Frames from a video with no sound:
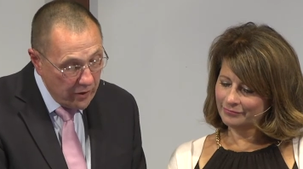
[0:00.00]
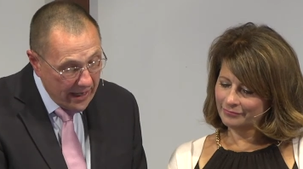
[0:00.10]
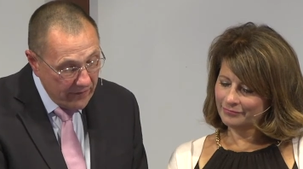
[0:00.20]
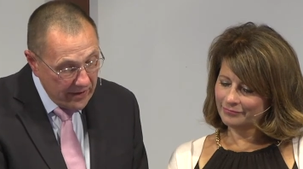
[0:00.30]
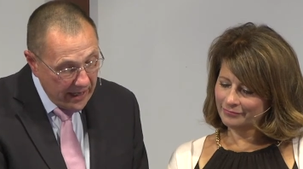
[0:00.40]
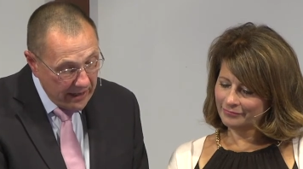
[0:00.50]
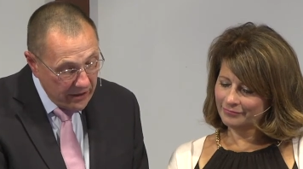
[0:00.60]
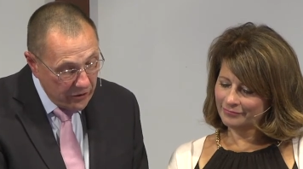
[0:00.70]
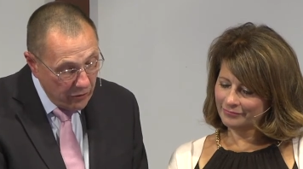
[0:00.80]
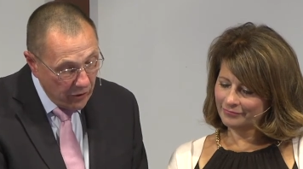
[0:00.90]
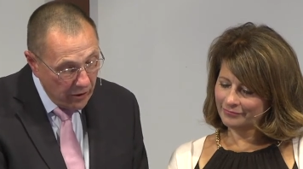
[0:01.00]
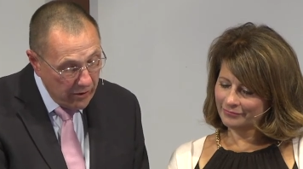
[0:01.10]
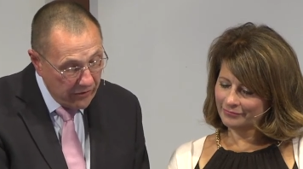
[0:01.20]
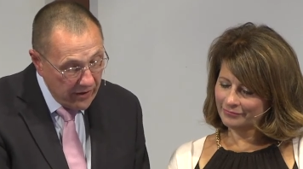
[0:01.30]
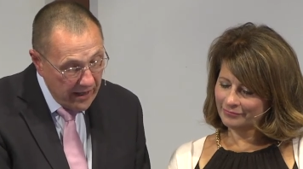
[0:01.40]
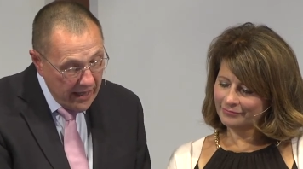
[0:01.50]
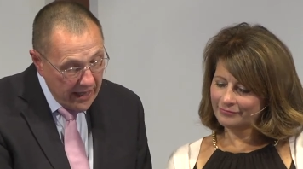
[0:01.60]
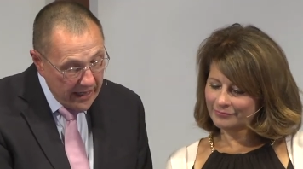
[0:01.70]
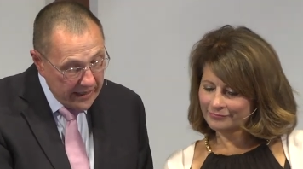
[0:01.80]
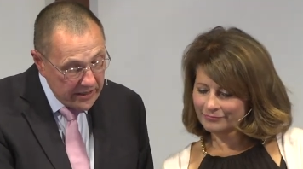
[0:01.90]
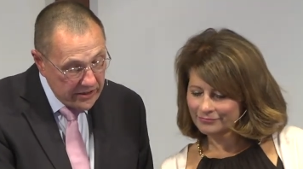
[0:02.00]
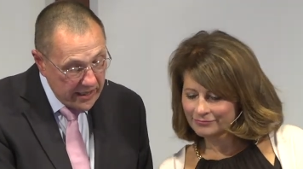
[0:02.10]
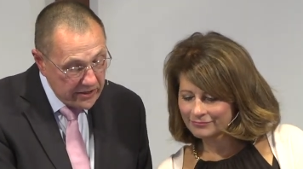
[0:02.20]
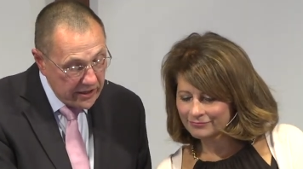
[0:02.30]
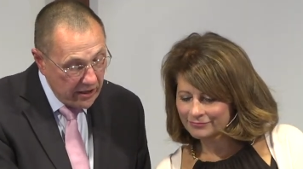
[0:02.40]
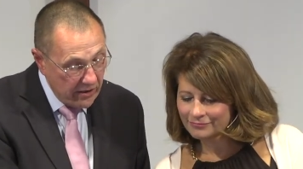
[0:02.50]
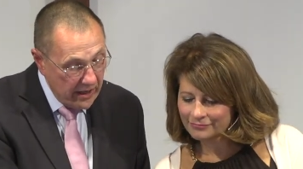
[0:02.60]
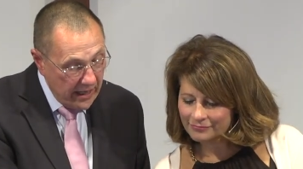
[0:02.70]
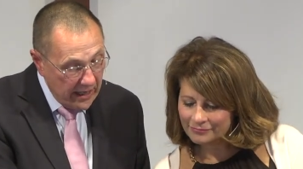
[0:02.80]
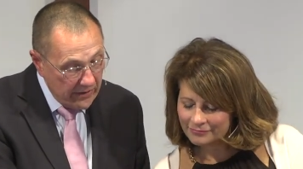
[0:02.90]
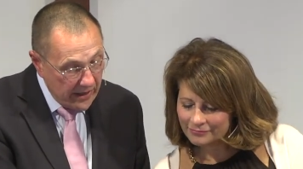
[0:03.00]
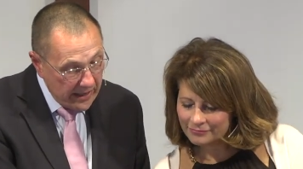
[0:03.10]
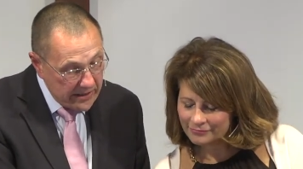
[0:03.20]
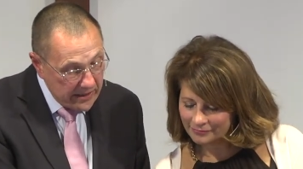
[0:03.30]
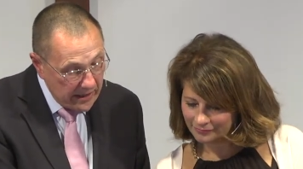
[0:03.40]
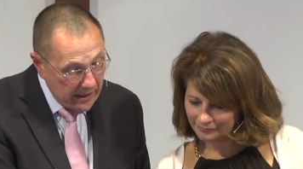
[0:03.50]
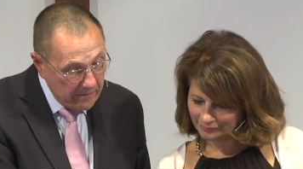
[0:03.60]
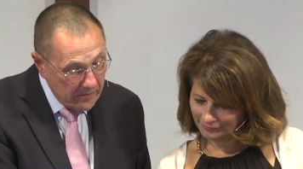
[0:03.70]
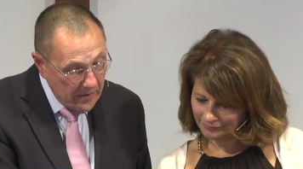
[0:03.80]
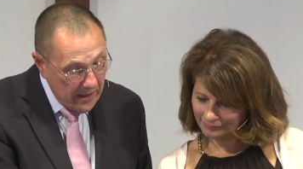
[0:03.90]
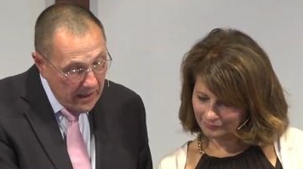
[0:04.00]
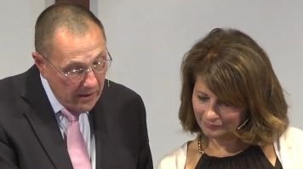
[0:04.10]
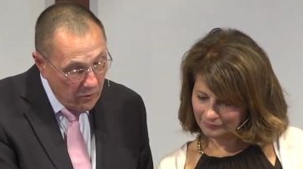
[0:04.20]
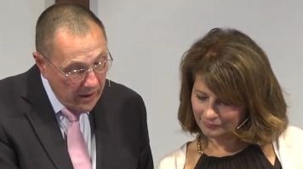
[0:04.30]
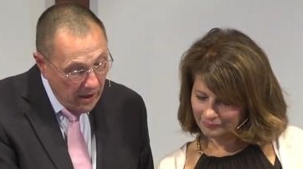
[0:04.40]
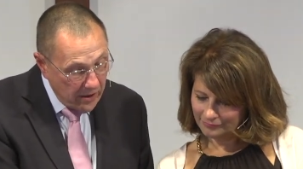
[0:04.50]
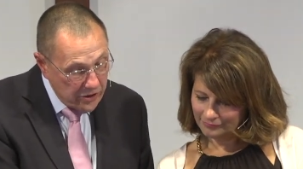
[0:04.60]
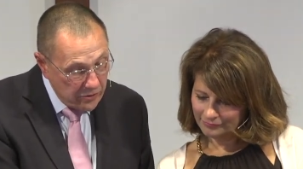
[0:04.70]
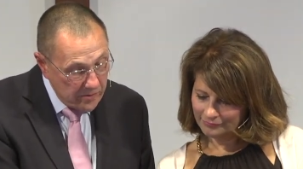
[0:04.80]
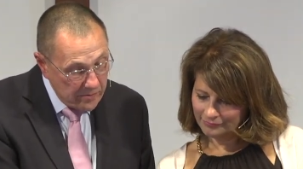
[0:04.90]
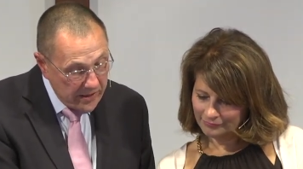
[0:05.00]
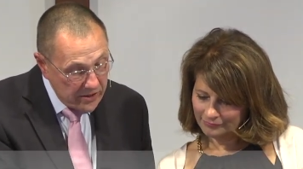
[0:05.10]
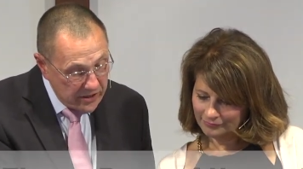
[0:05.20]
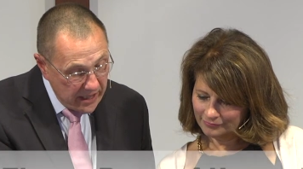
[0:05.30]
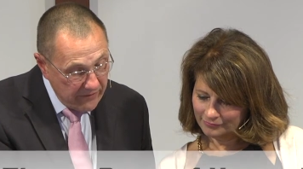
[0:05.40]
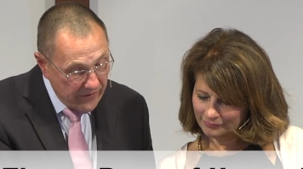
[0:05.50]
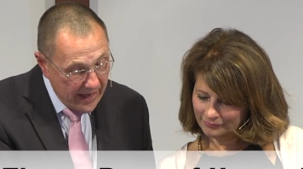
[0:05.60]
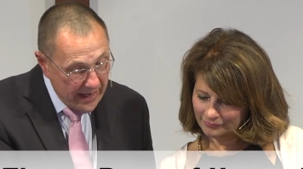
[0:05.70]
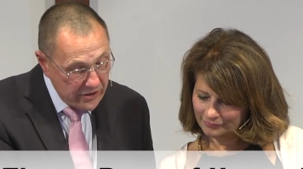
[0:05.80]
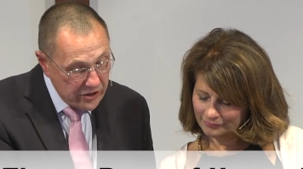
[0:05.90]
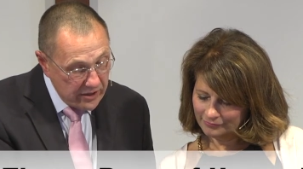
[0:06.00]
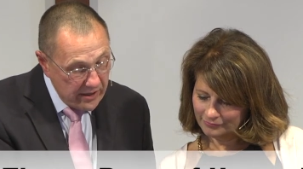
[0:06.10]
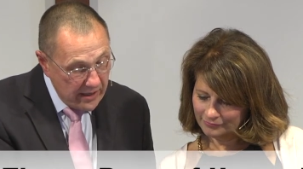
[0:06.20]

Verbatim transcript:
Speaker 1: heaven and a new earth, and he says here that uh, we are to be steadfast